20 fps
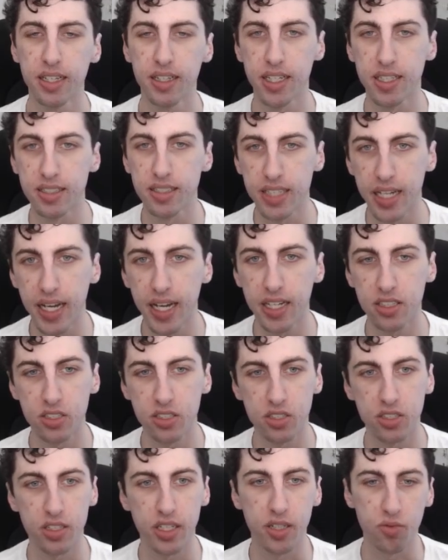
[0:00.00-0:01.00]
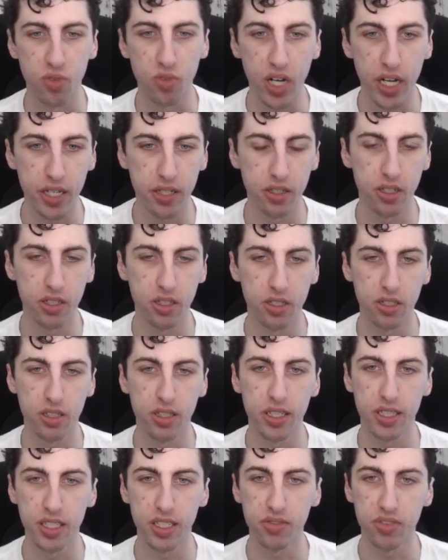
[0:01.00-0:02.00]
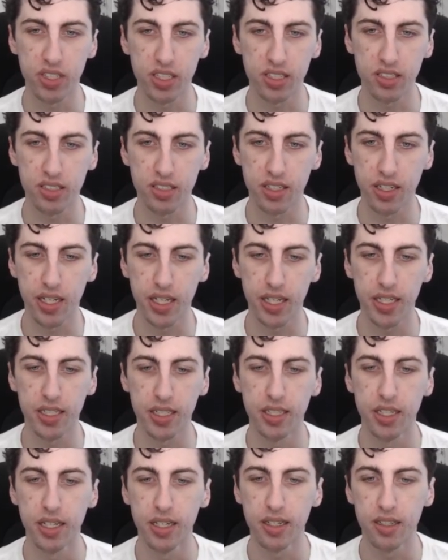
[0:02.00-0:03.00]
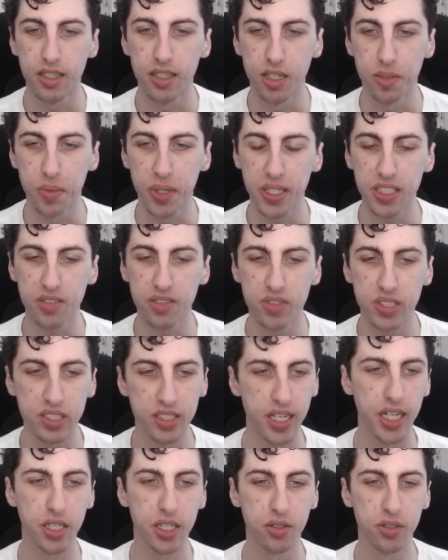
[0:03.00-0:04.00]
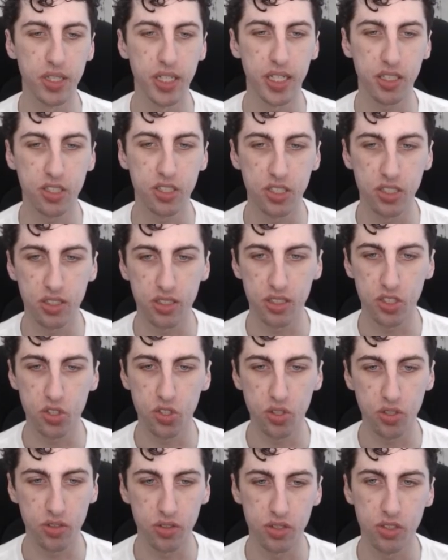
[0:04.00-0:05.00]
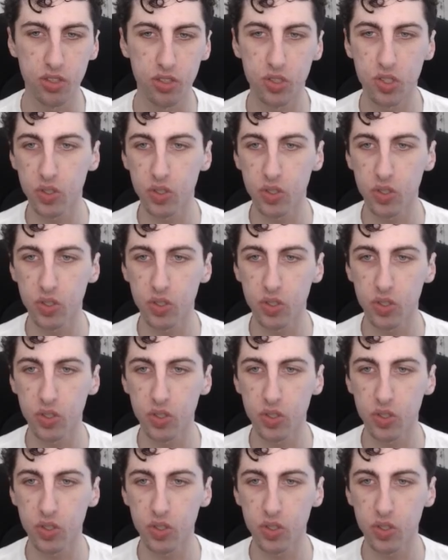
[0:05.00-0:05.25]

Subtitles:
like Dash and Reinr and even Kasai, any of these aggro decks she's going to struggle into.